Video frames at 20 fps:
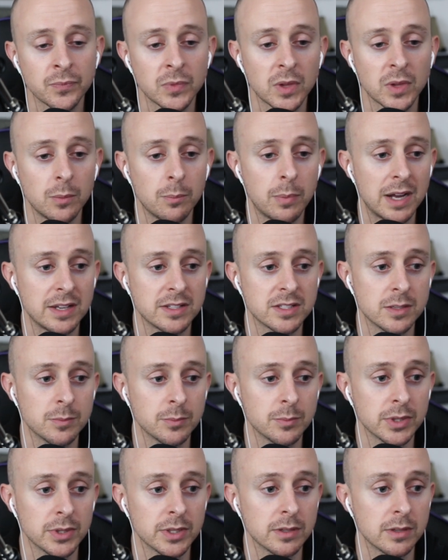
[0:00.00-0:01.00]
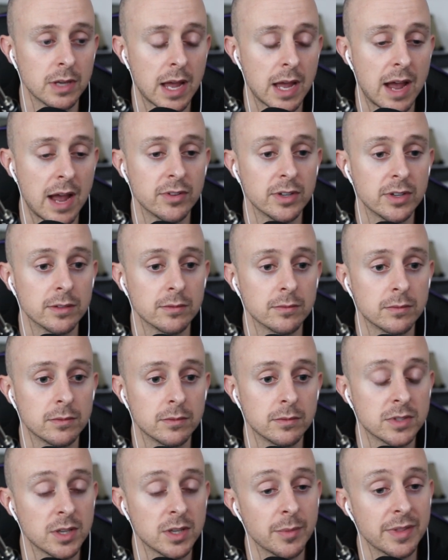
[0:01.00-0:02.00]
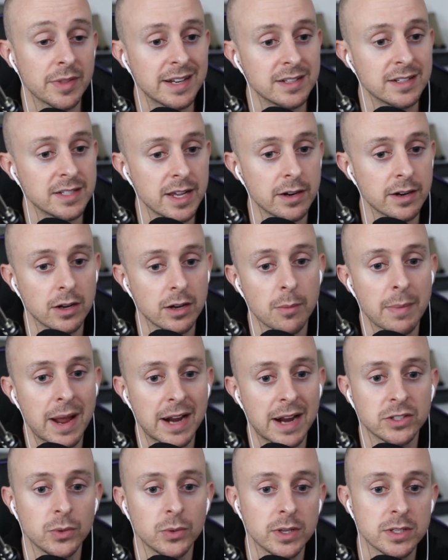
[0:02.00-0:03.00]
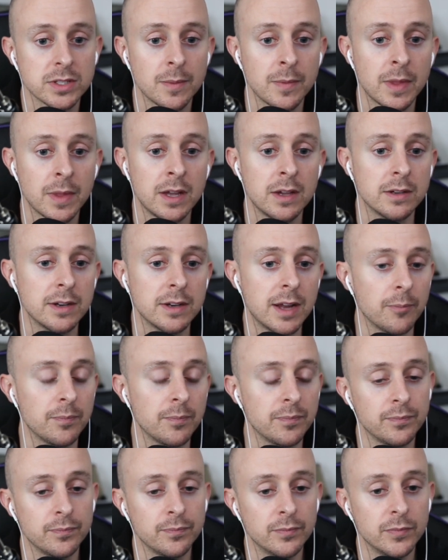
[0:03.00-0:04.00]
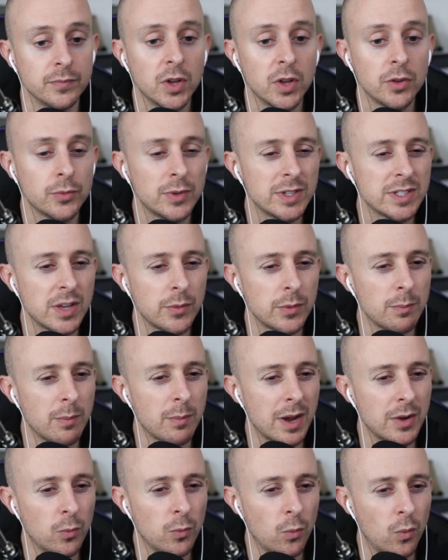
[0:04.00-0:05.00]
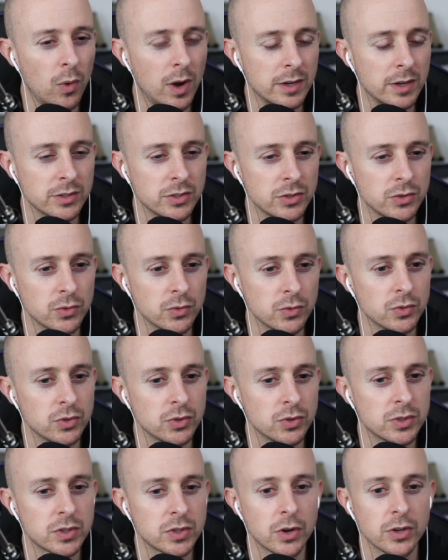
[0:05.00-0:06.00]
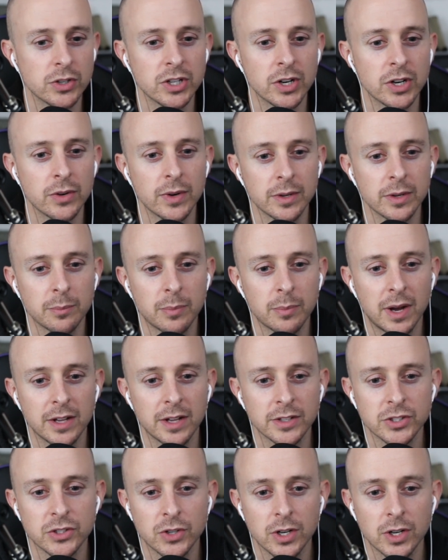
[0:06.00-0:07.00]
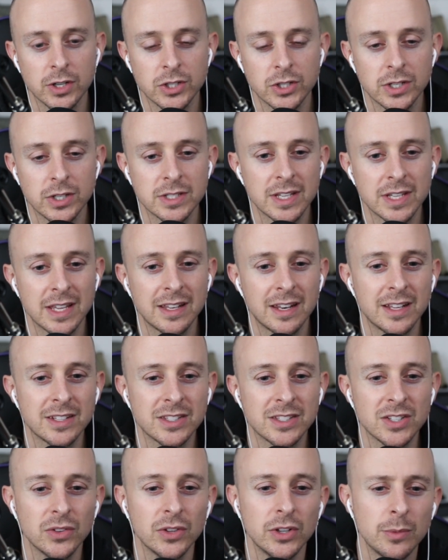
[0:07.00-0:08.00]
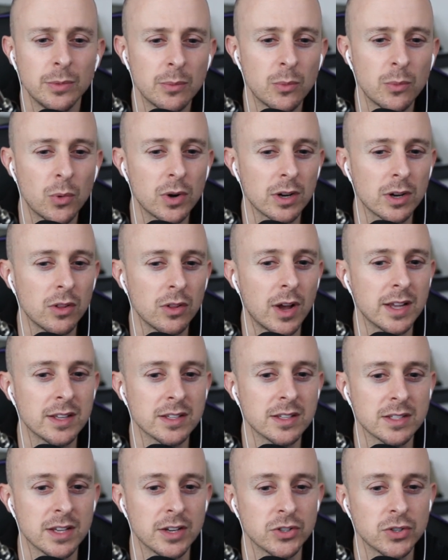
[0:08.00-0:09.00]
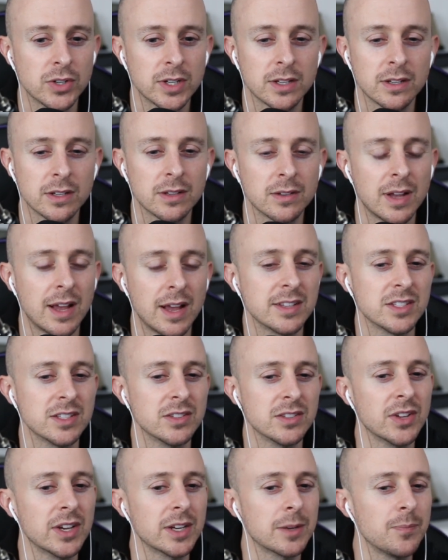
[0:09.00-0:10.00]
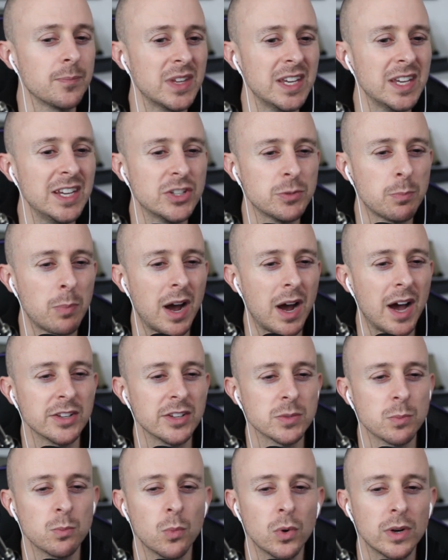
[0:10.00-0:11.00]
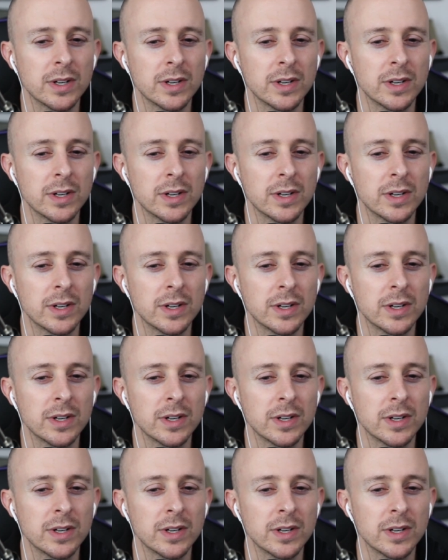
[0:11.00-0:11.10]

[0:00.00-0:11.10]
by simply having some of that data come back to us. Now, another reason that we might want to start generating pod structure is that it's a little bit more client-centric, as in like each pod is more